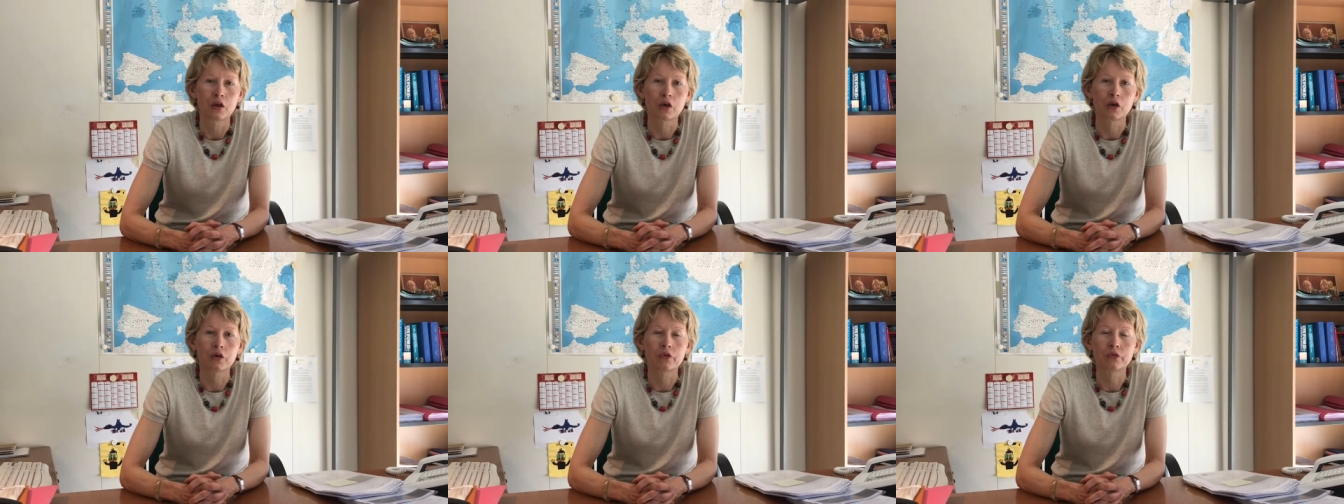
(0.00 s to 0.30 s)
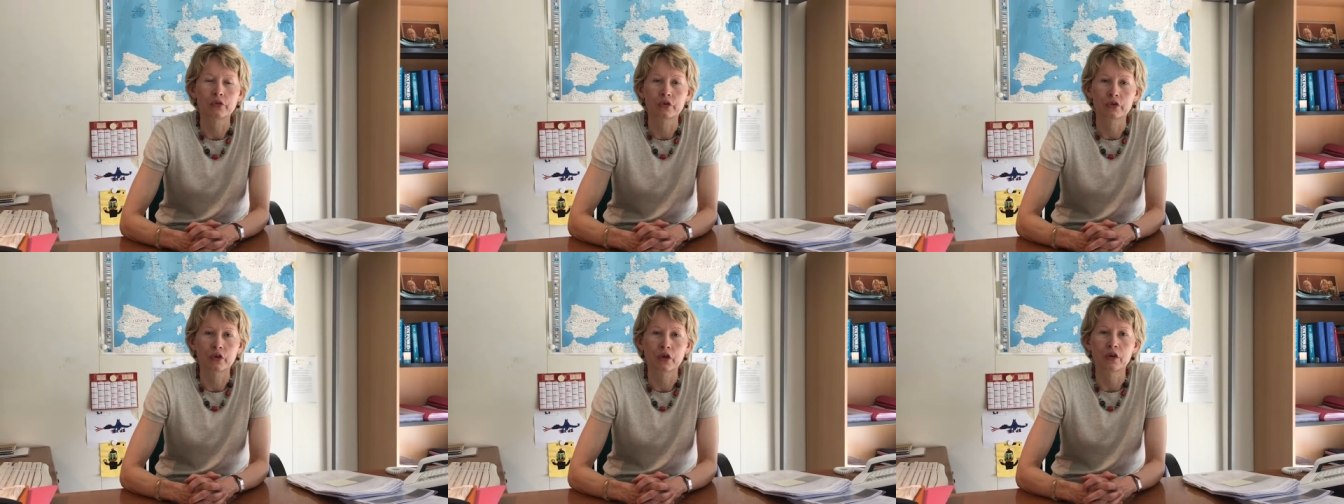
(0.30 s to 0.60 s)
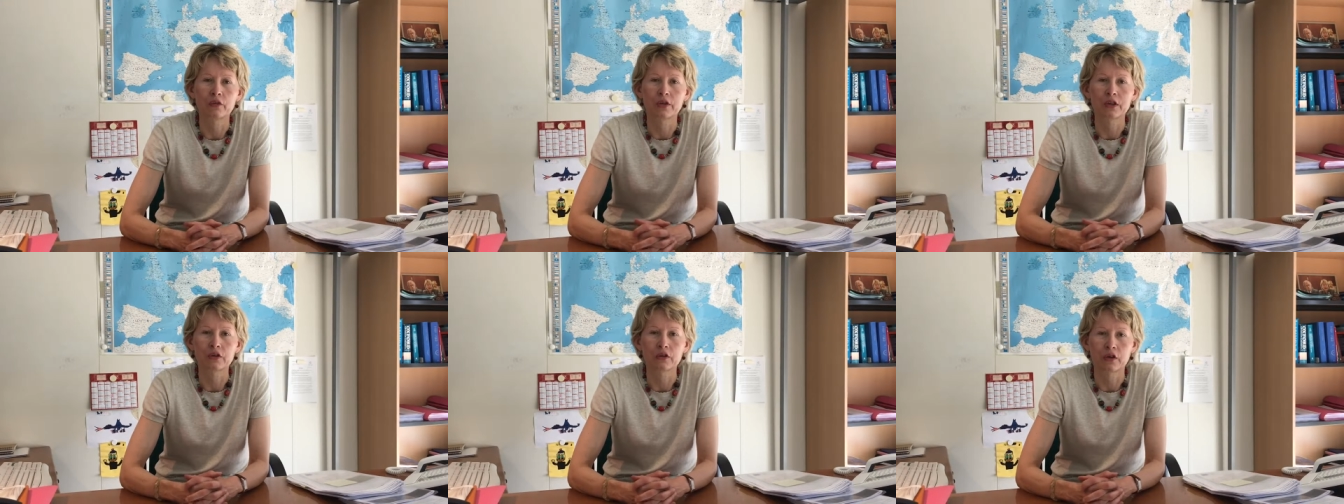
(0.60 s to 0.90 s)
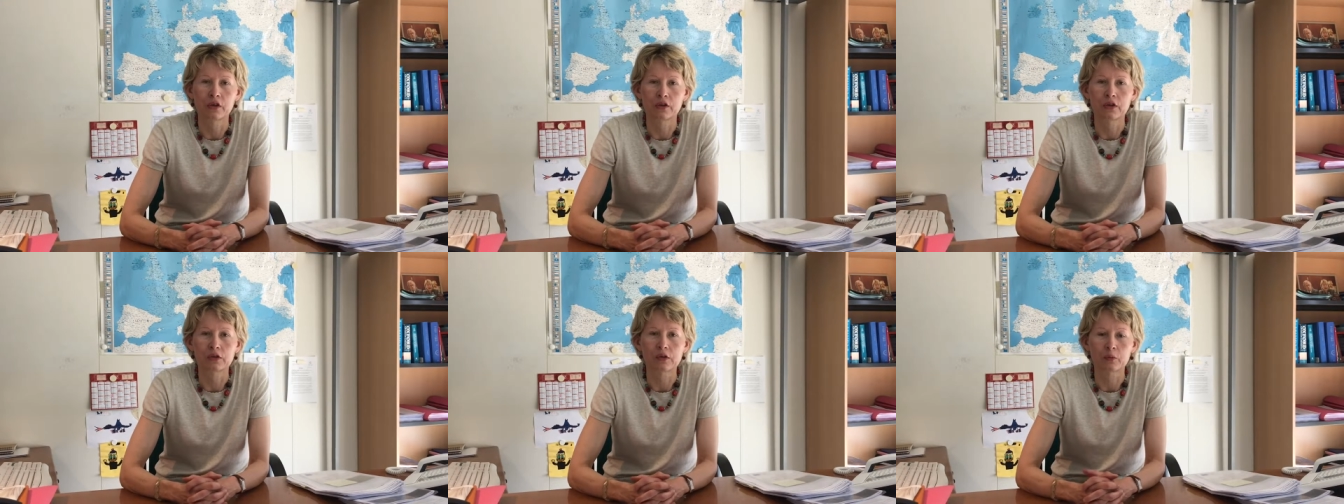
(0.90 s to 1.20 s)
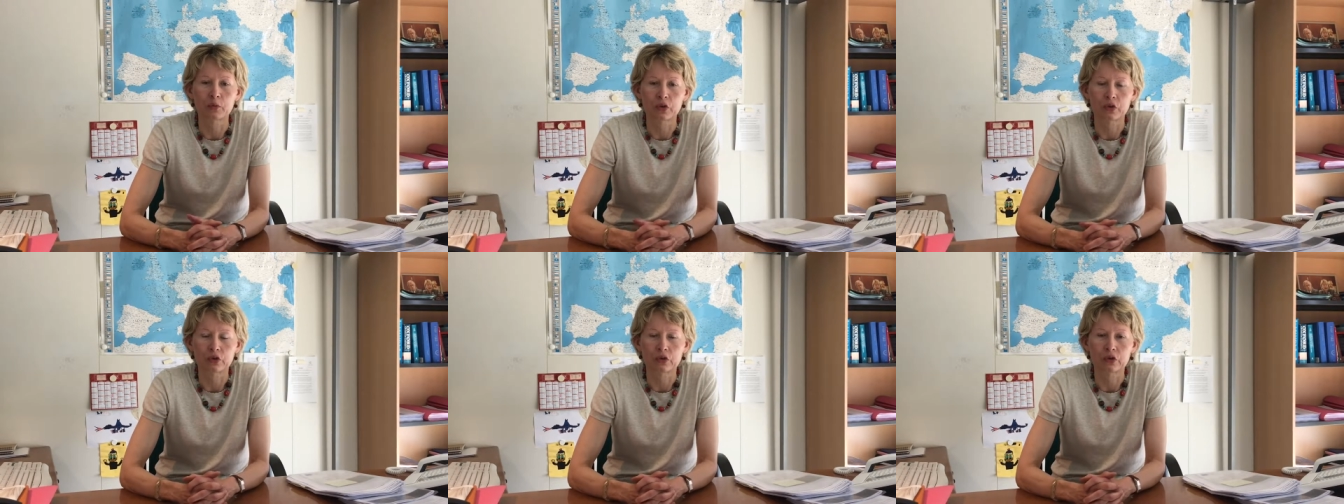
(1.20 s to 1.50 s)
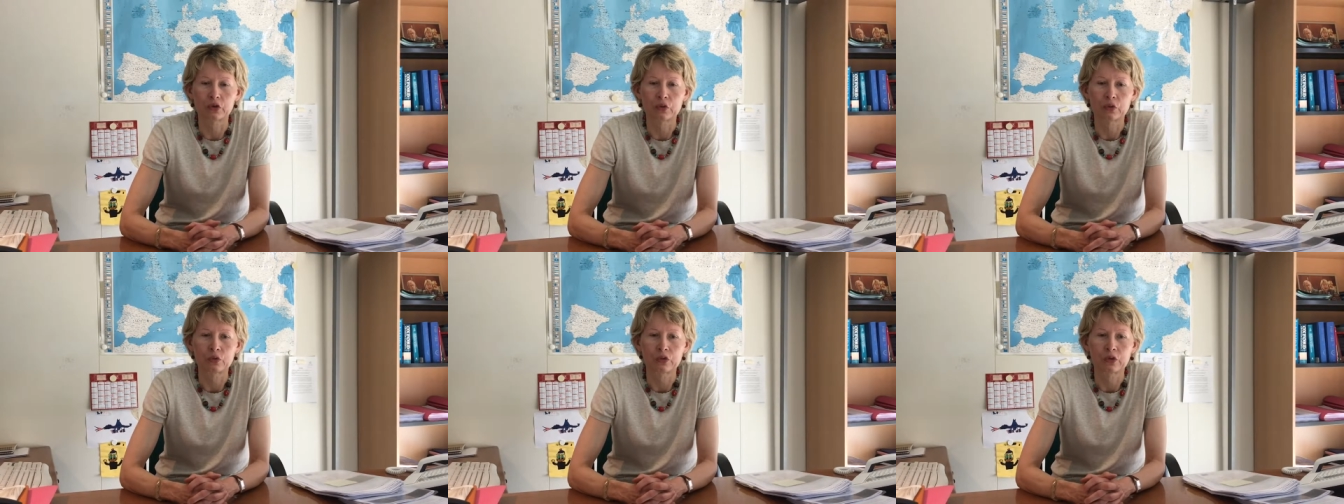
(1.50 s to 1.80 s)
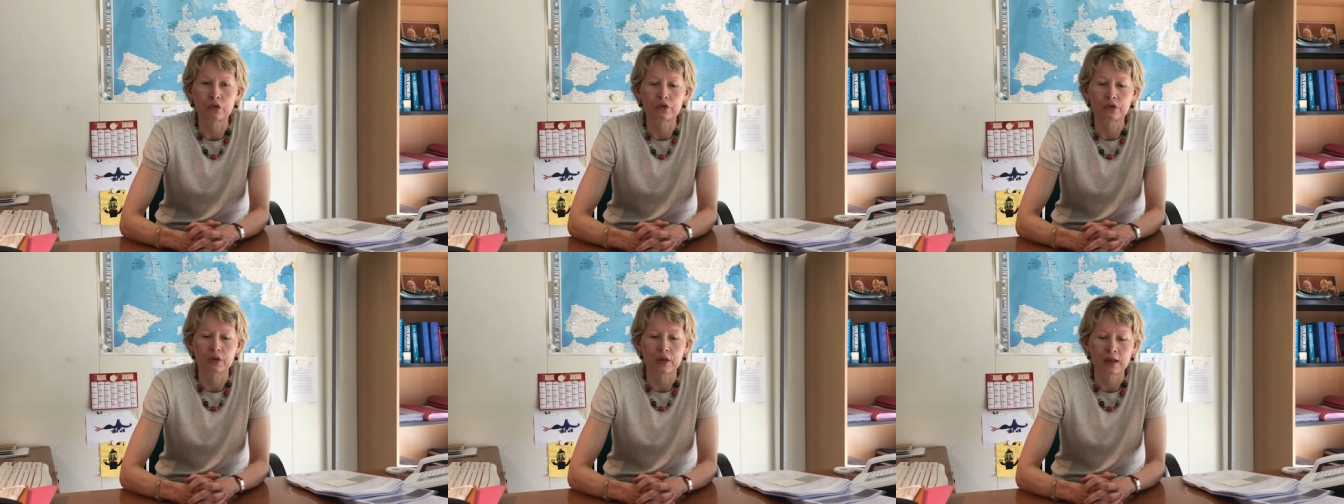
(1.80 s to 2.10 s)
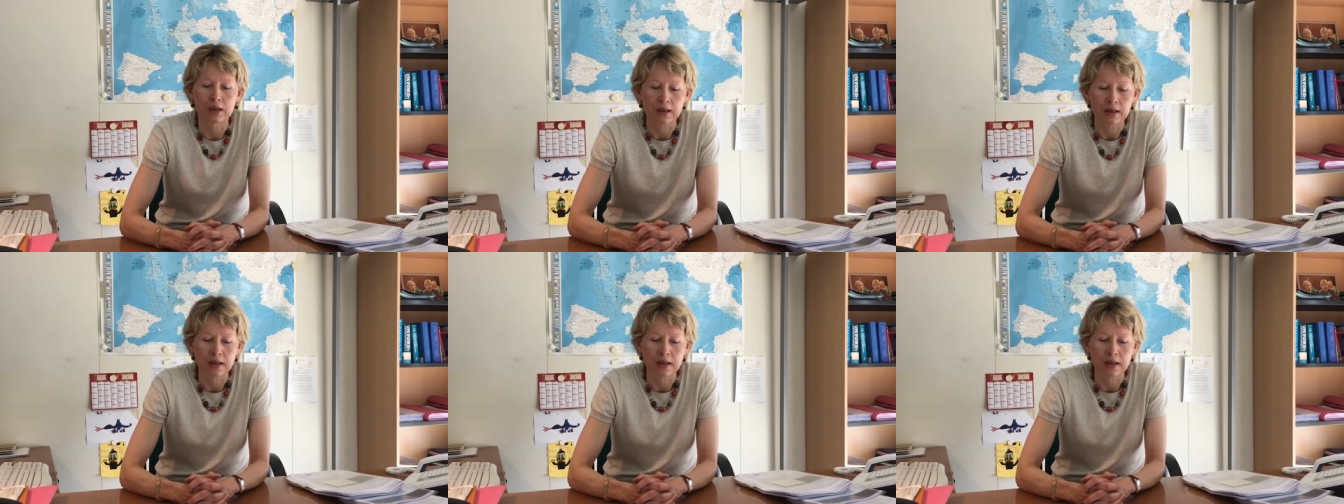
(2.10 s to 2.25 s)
of serving judges and prosecutors.